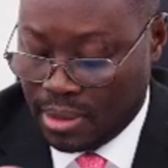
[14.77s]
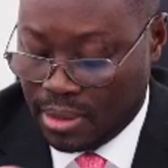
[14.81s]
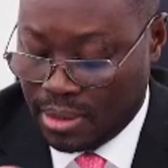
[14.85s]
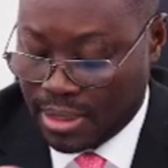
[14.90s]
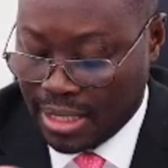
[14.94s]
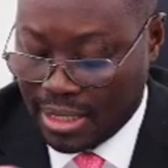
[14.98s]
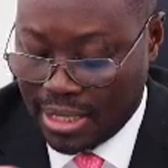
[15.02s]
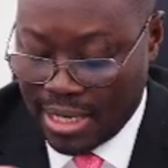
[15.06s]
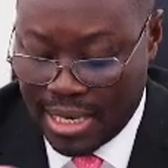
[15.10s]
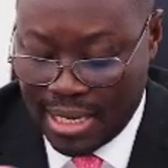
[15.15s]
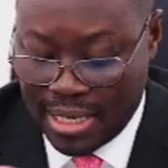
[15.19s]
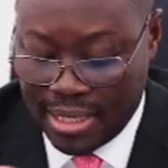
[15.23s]

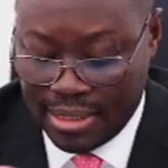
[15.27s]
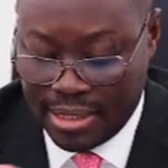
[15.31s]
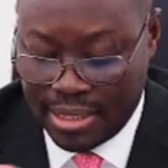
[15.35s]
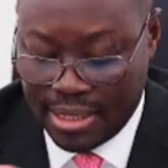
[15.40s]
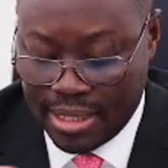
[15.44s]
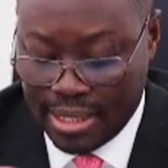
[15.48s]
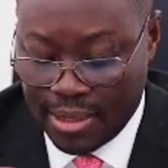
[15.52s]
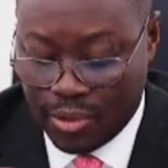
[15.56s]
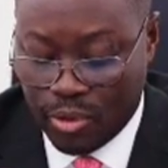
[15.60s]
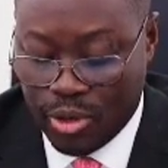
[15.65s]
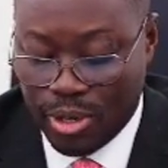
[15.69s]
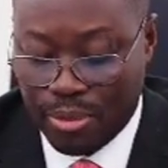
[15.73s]
that had
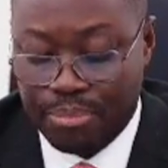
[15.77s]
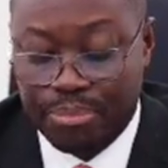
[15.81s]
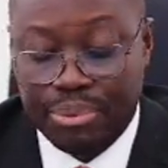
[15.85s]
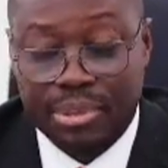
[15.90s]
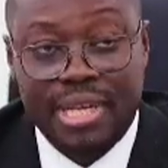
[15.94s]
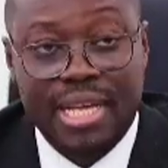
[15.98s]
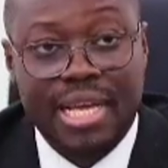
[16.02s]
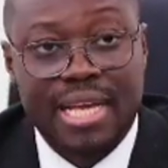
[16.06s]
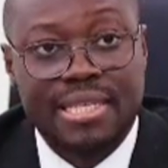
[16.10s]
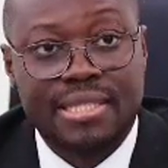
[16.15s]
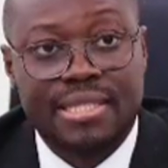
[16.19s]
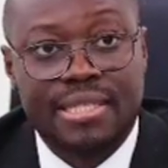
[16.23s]
a
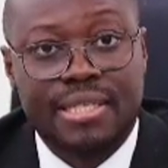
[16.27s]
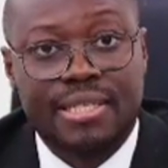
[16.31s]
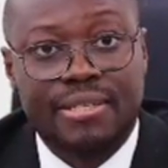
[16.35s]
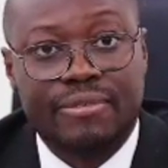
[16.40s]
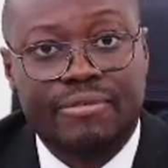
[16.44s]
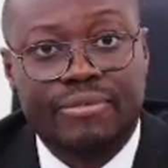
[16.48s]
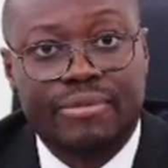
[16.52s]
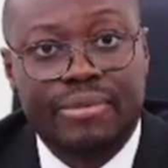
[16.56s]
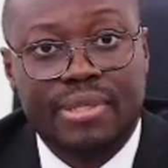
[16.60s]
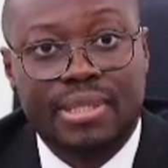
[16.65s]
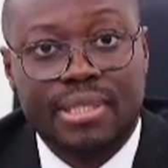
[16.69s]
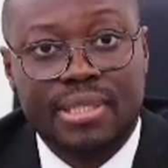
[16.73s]

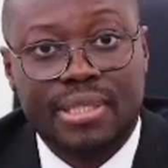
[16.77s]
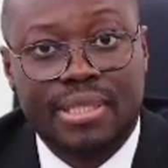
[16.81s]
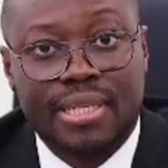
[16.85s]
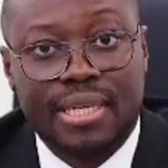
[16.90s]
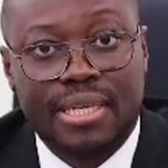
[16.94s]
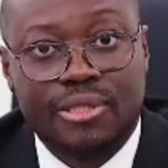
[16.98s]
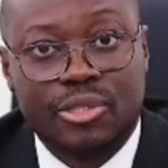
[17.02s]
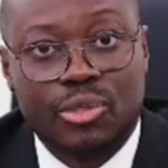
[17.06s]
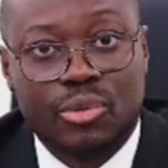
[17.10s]
comprehensive debt